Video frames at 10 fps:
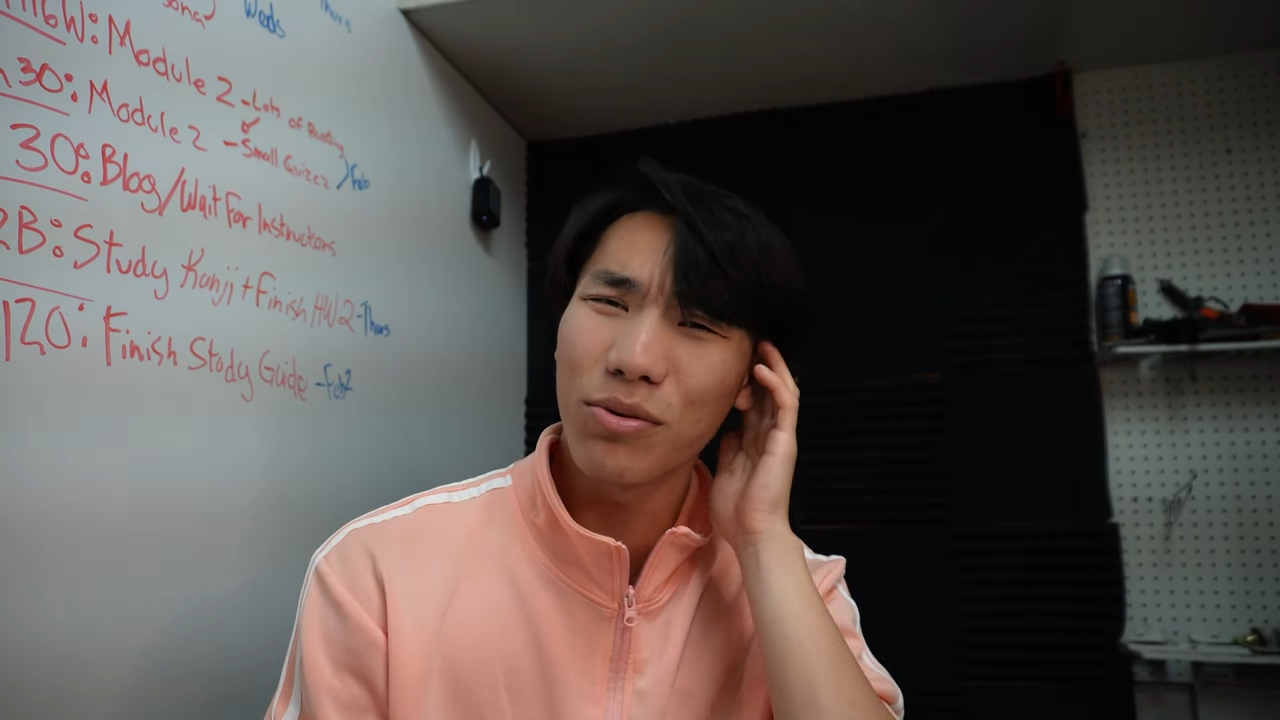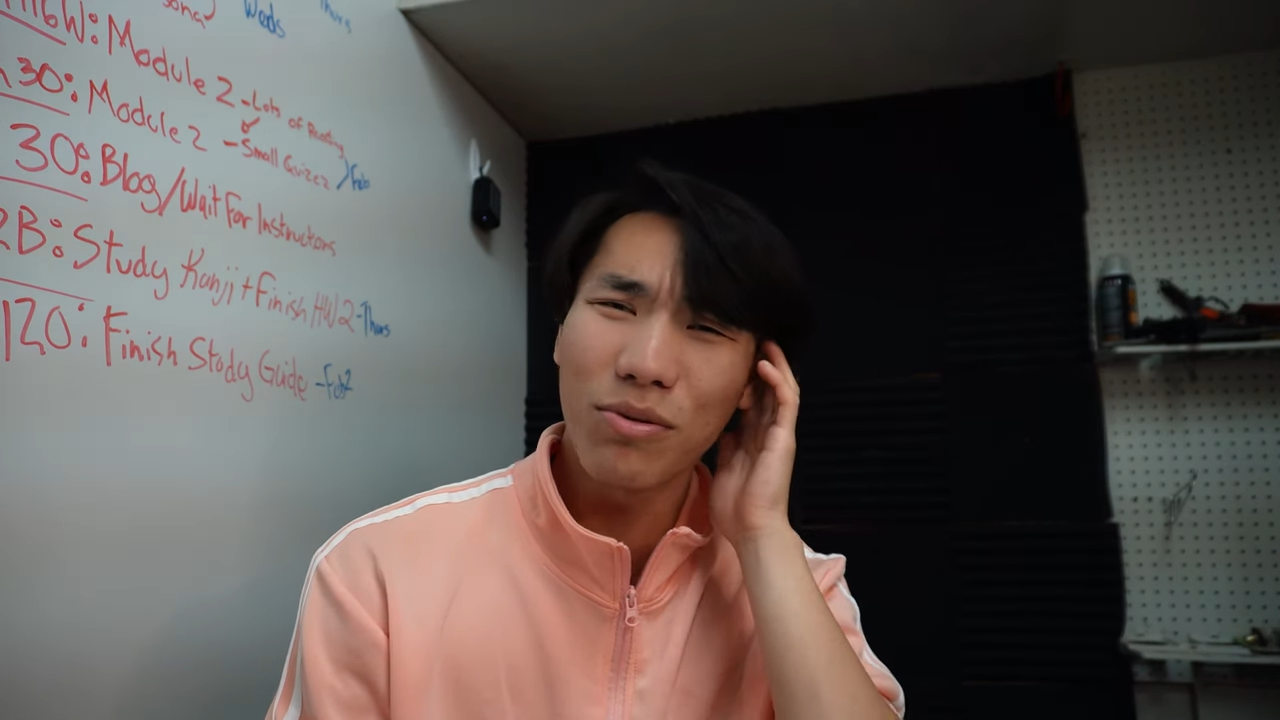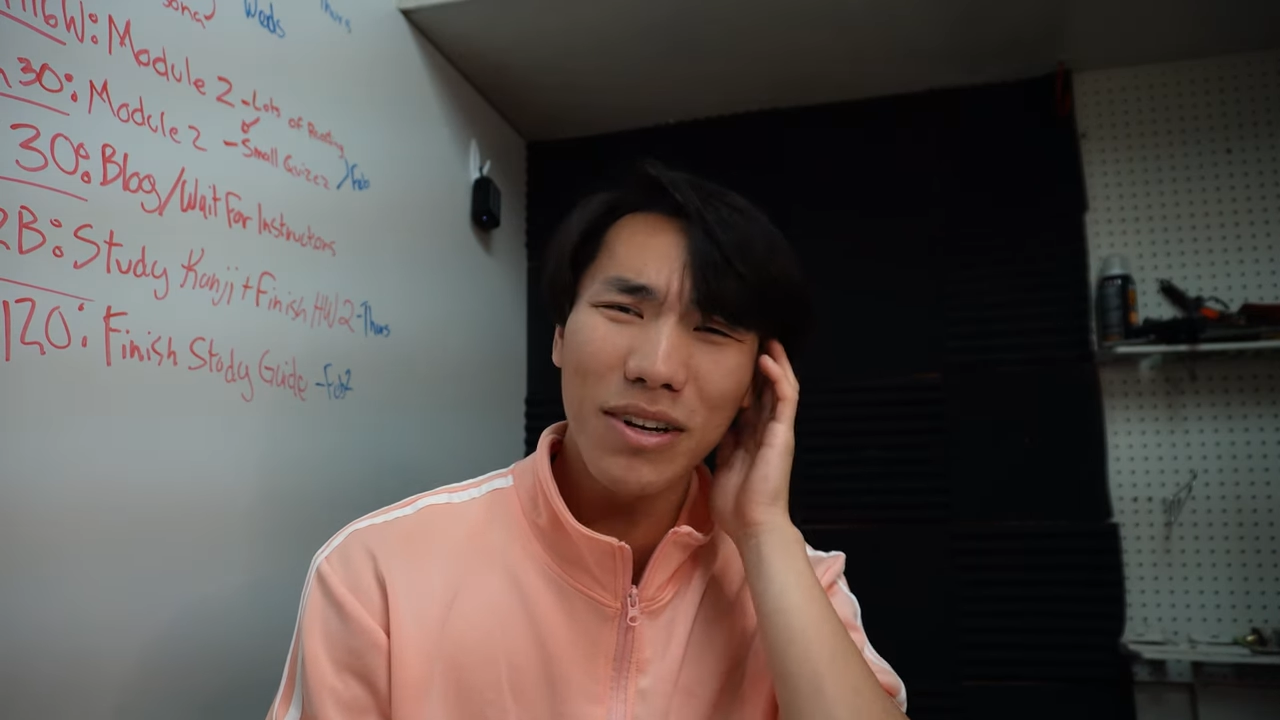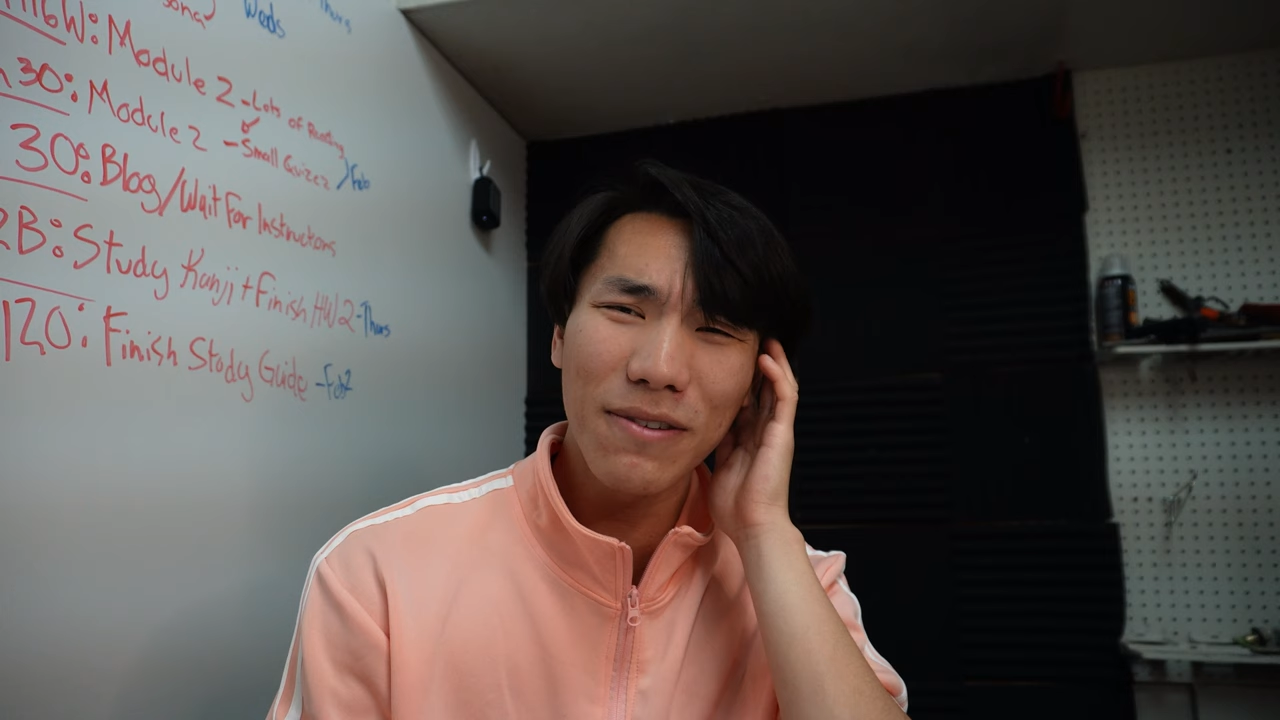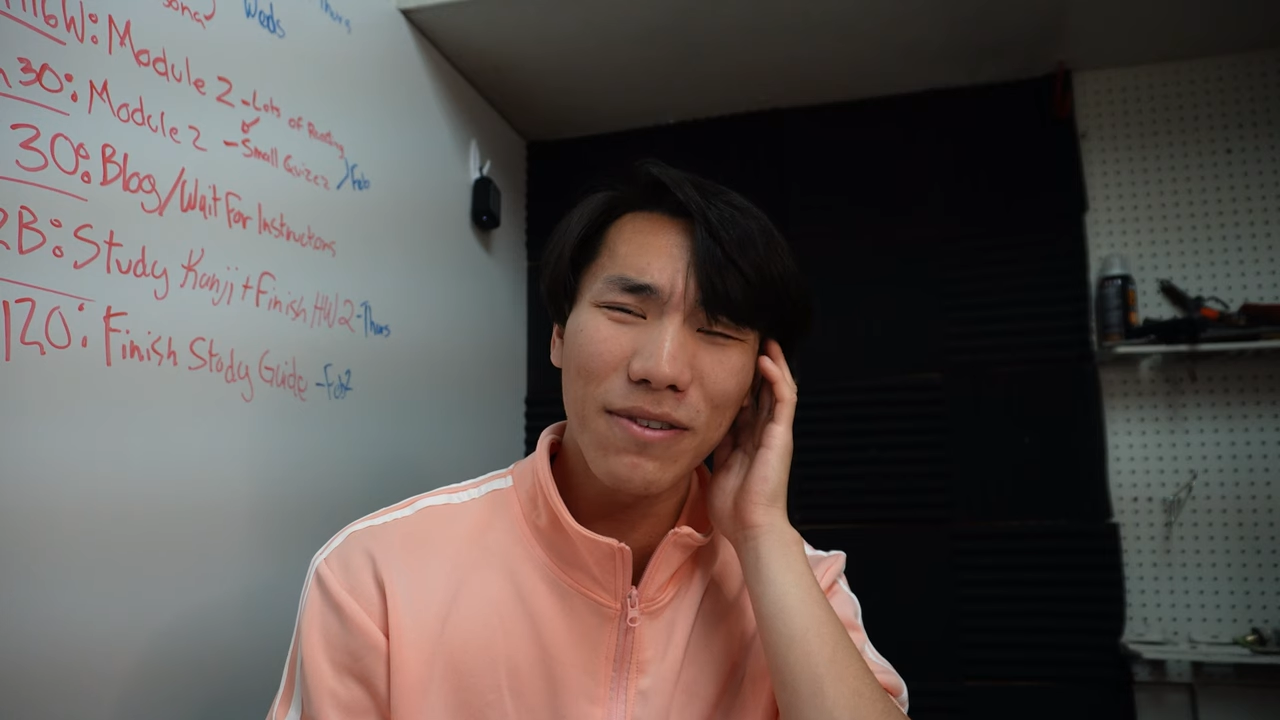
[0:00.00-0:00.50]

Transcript: 20